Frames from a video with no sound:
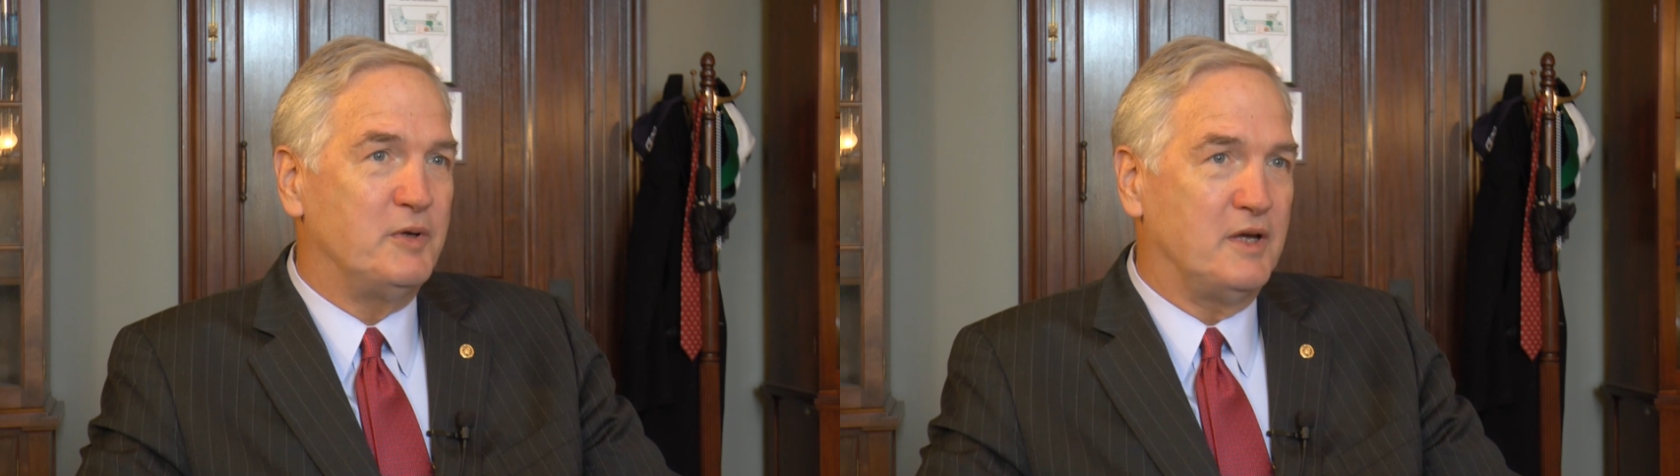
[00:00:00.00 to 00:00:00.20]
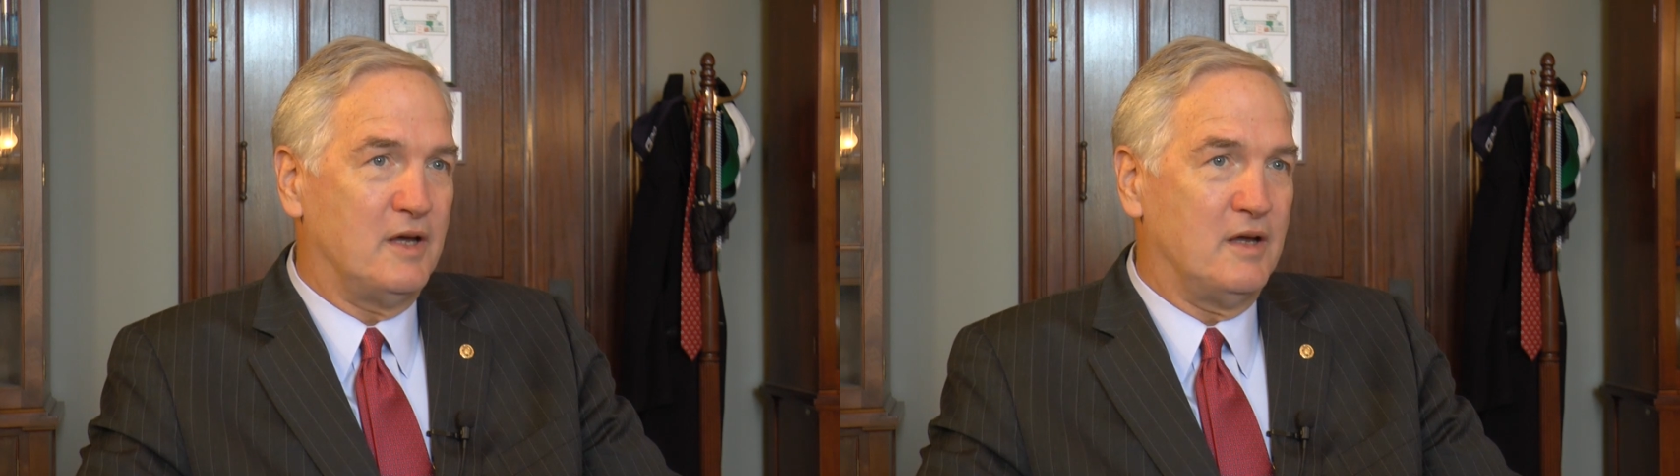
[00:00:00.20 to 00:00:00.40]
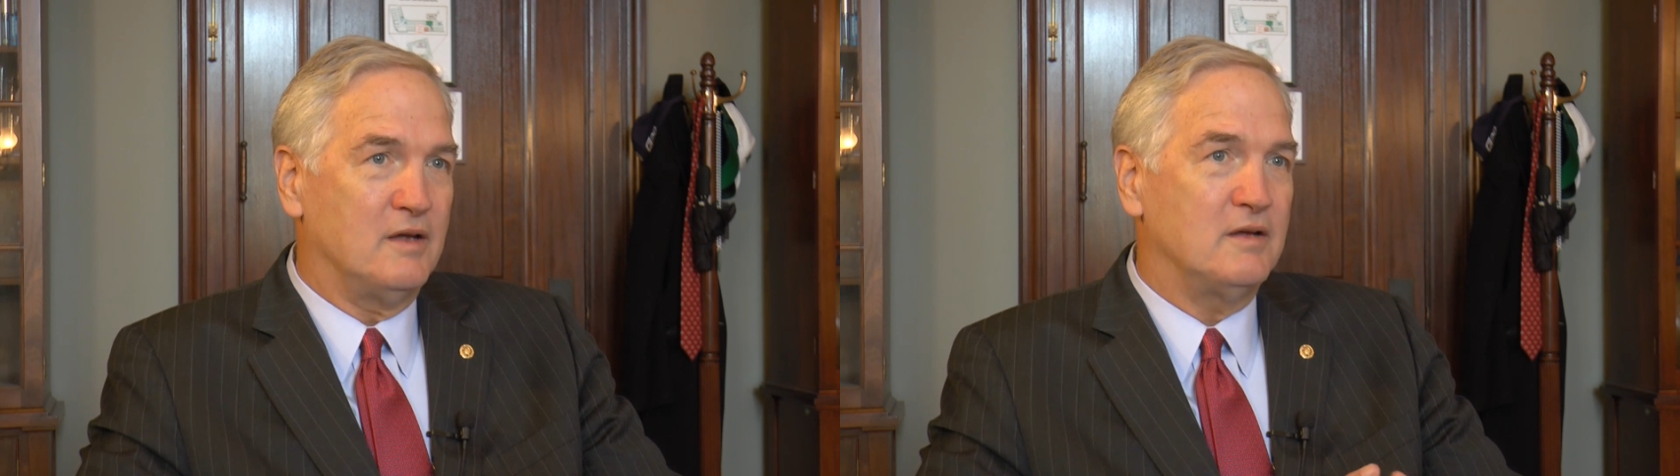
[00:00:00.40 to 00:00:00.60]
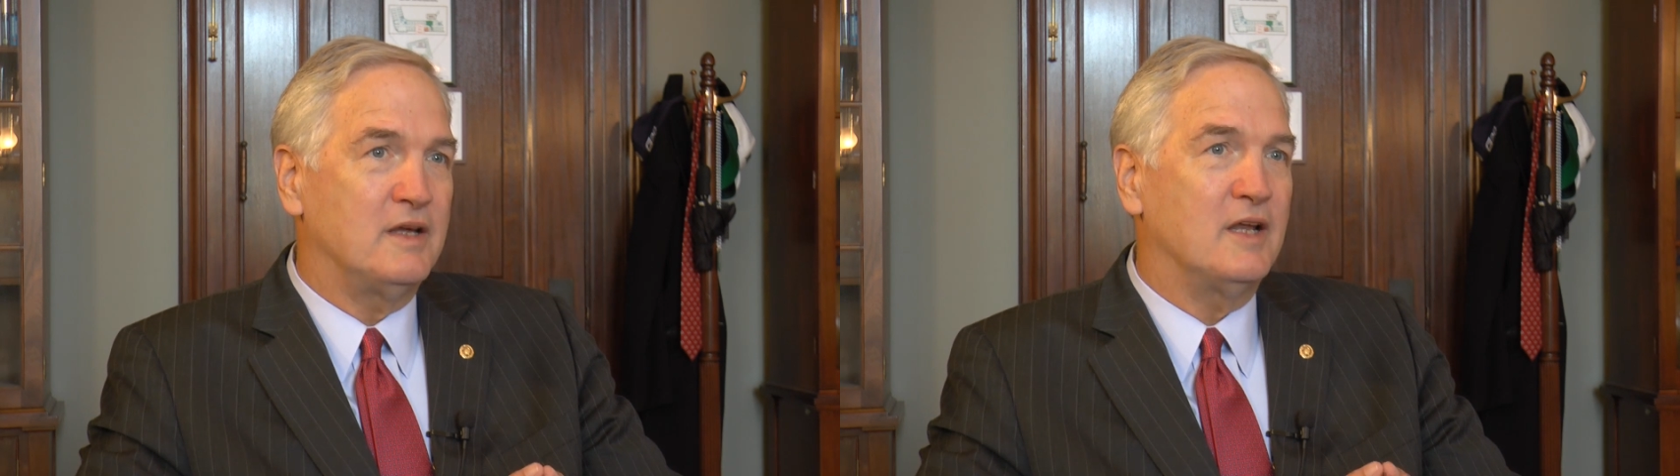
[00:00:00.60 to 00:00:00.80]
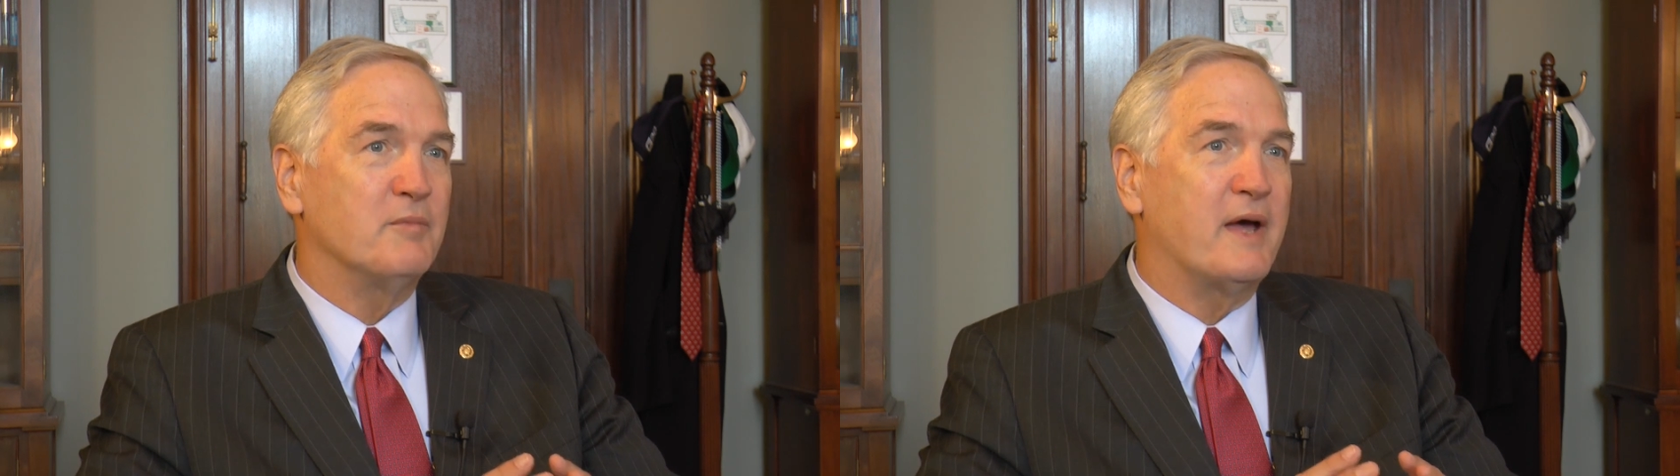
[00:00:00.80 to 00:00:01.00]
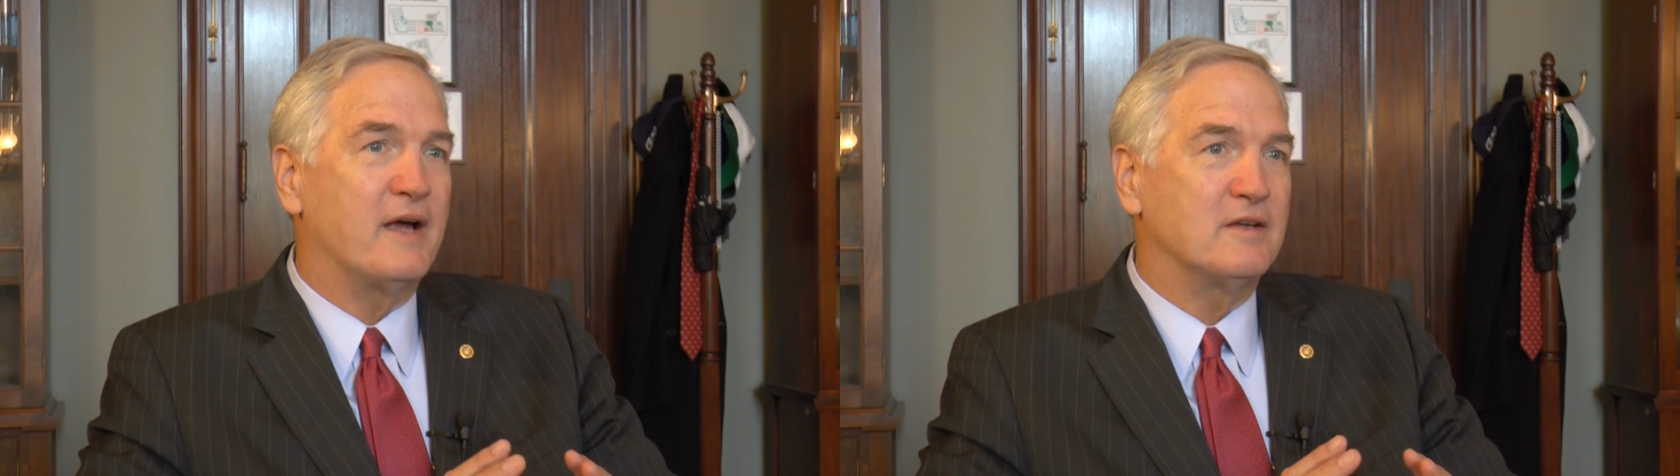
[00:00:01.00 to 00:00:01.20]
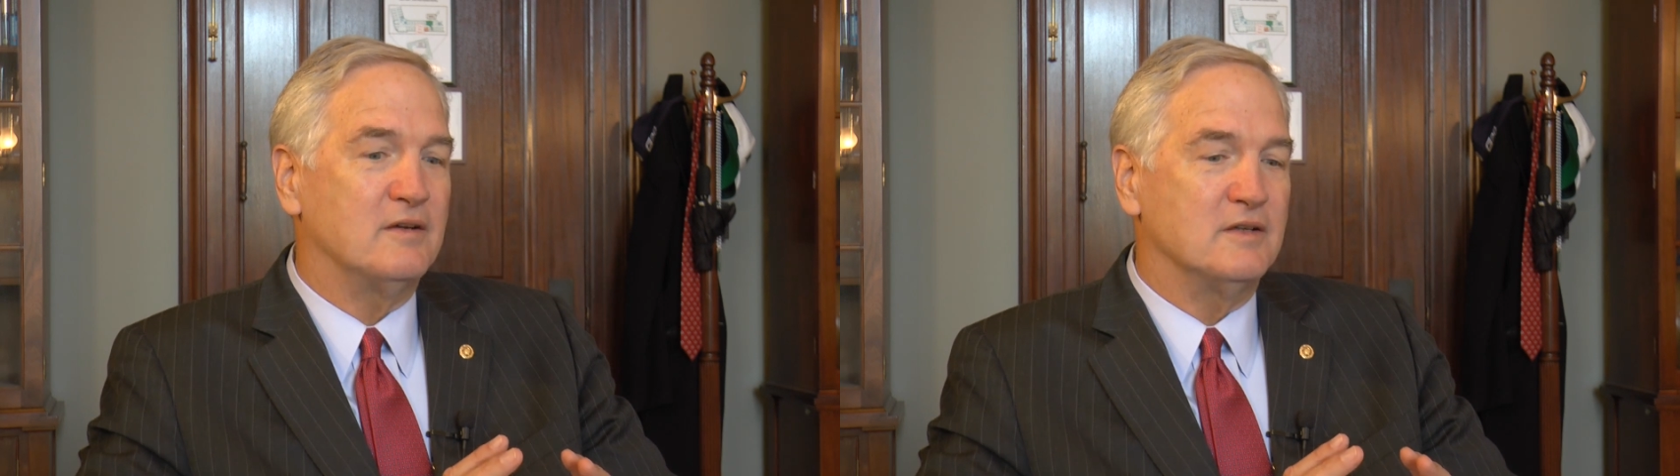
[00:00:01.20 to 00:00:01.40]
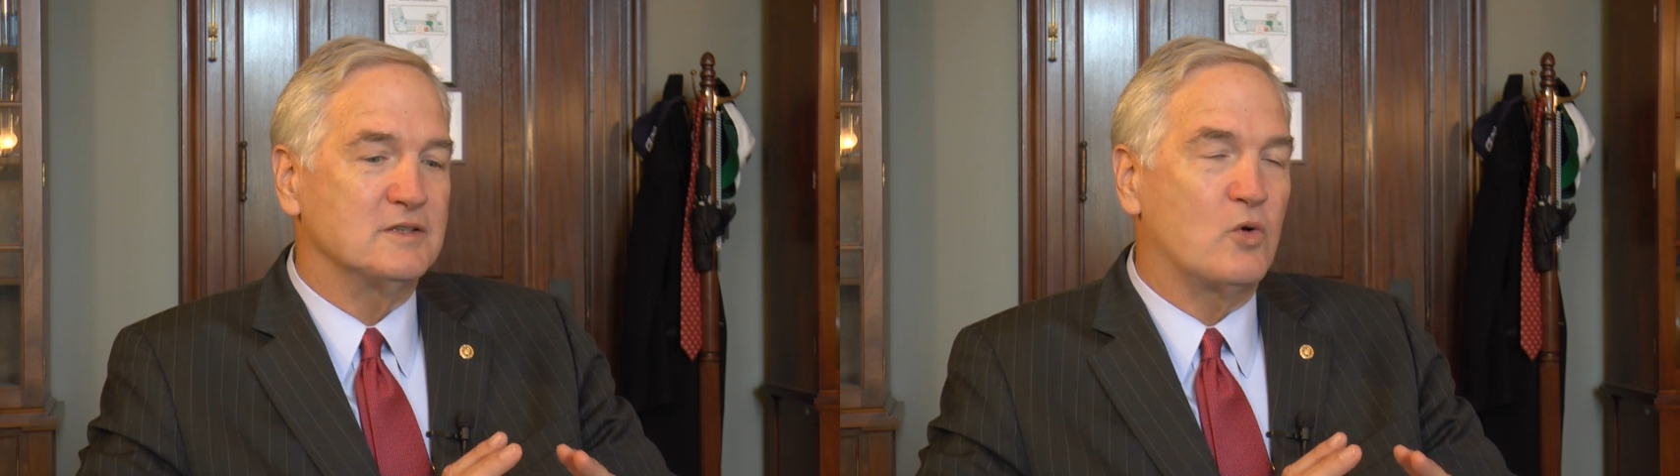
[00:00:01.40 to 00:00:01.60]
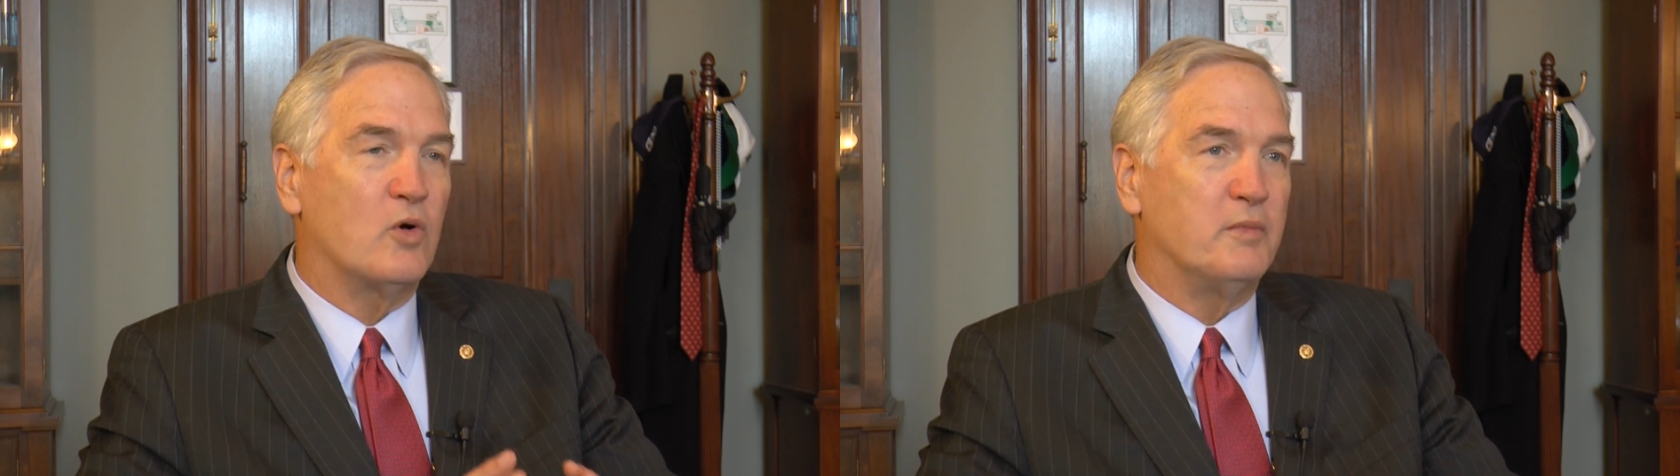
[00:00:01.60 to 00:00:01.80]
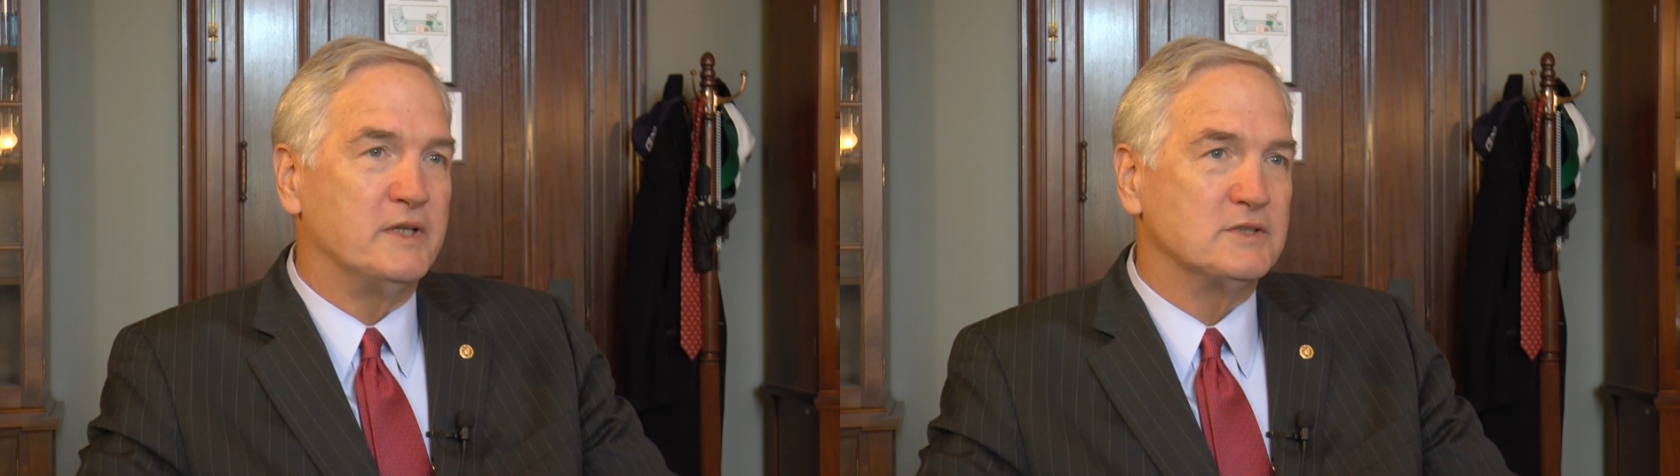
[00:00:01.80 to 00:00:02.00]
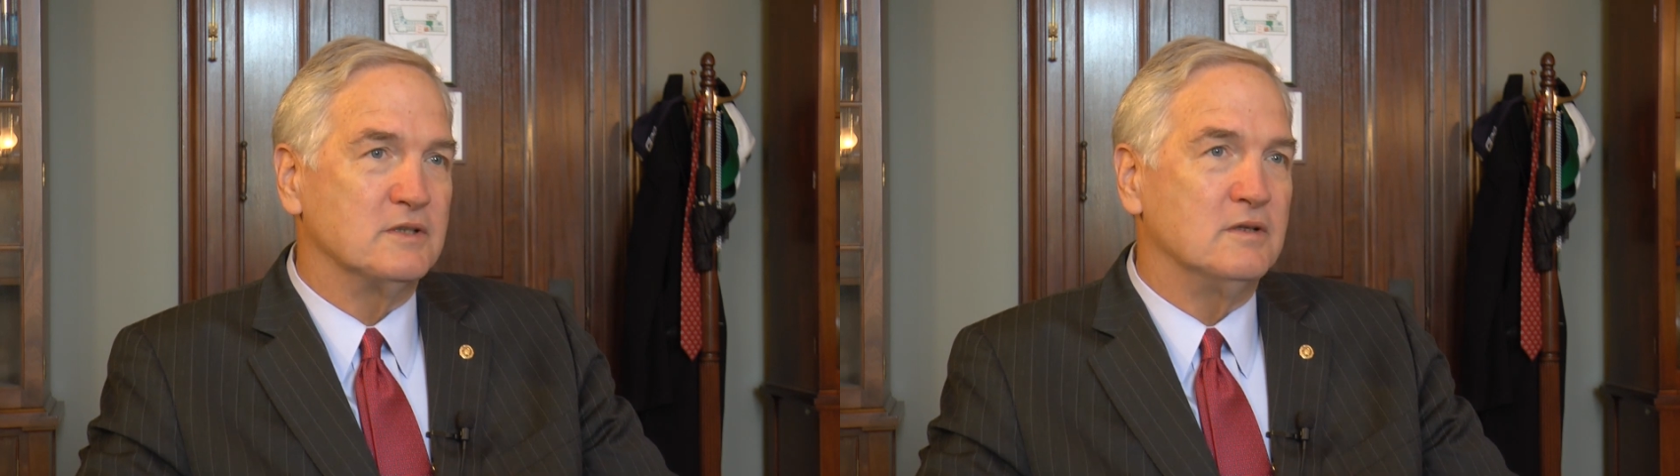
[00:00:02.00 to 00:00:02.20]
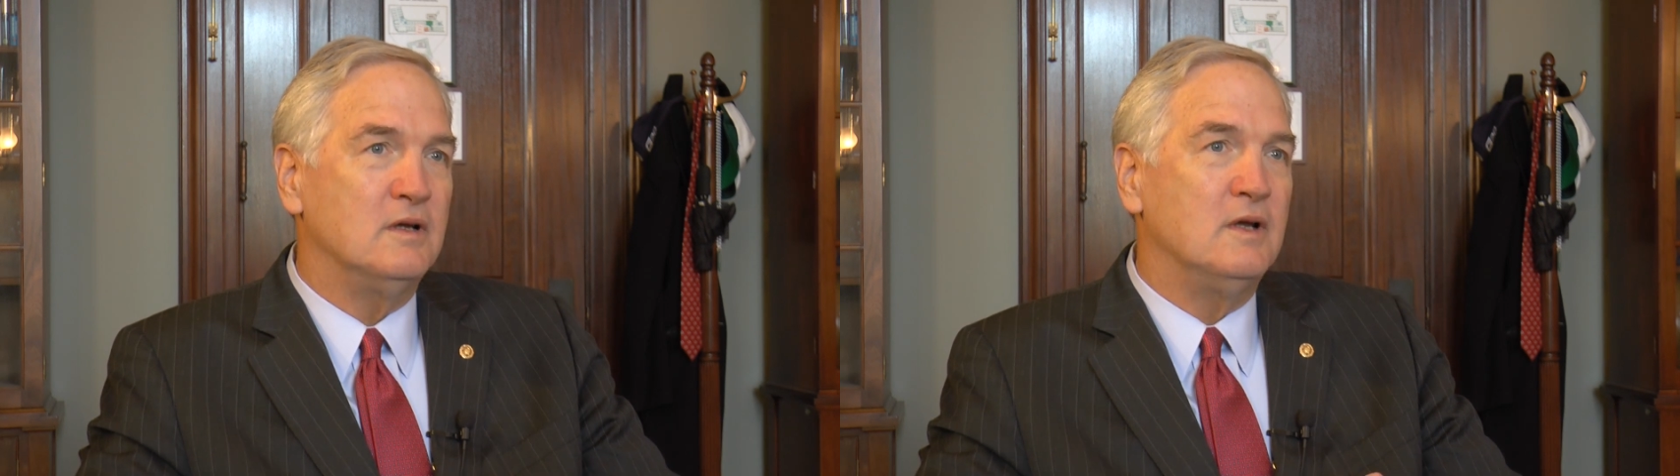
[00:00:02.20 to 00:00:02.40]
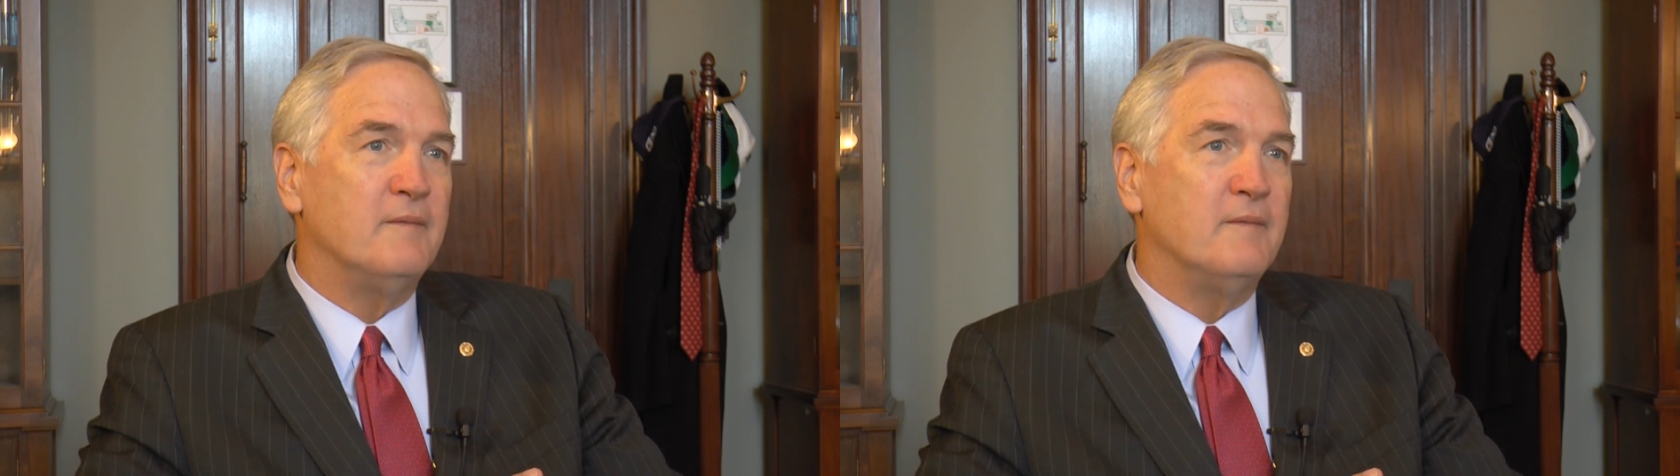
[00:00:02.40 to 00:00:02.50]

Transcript: E P A, getting back to its core mission